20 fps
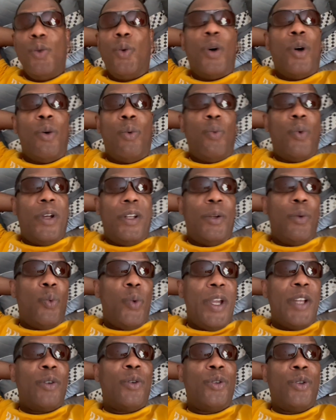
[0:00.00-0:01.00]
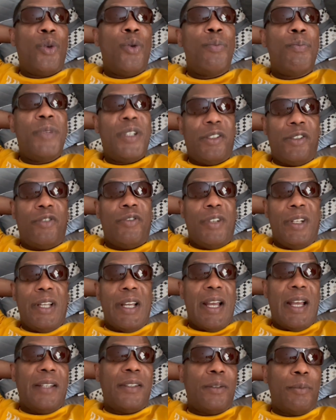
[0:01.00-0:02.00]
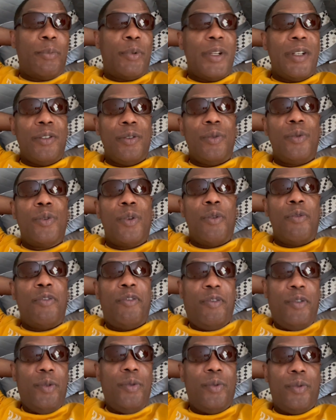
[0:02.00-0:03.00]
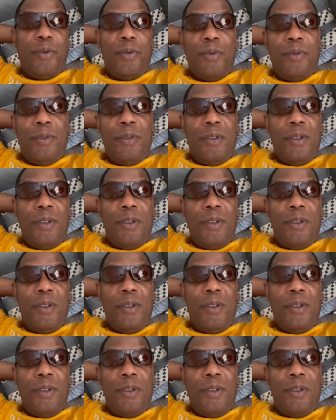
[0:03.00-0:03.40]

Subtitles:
don't want to wait on no mystery God to bring you no food.